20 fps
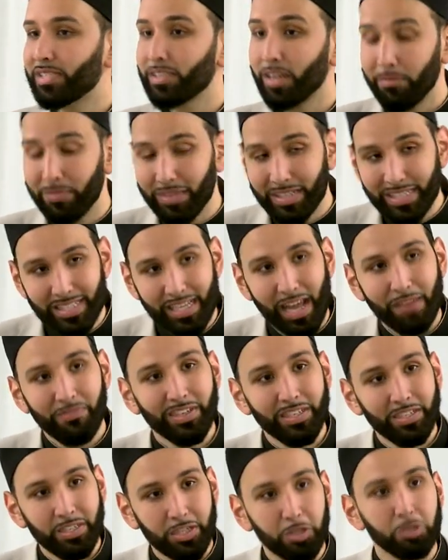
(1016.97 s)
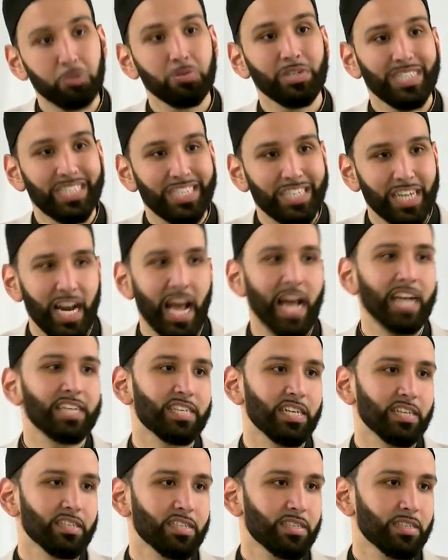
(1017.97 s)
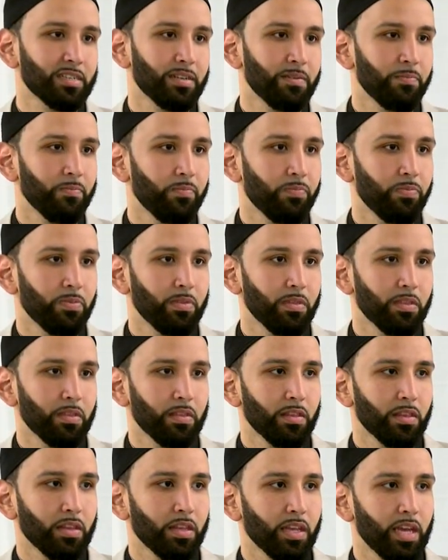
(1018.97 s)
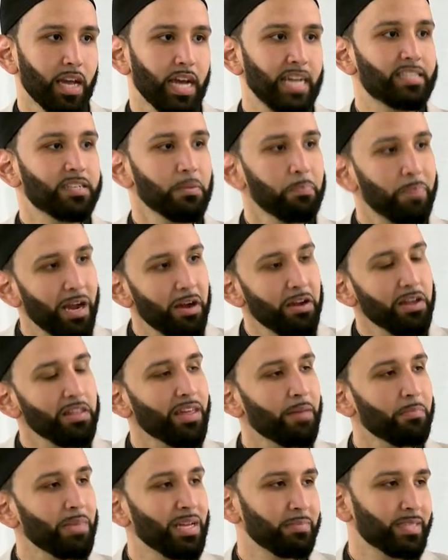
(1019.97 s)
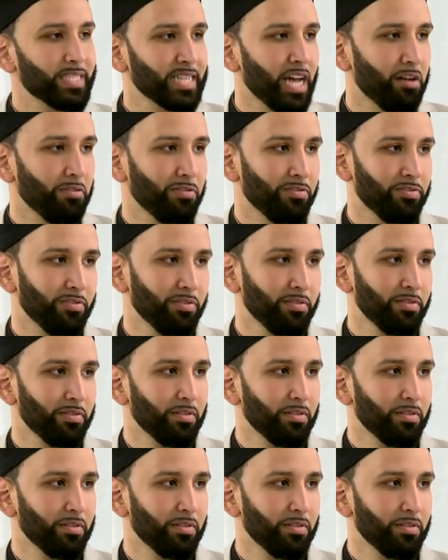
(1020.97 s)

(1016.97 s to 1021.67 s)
of his seven children's janazas and to bury them himself.